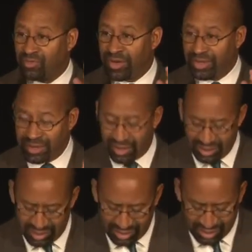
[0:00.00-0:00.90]
right
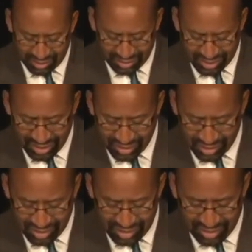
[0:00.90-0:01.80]
in the center
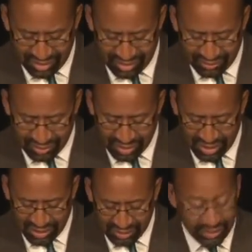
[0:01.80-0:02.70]
of the
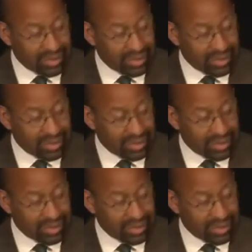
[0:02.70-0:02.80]
shot.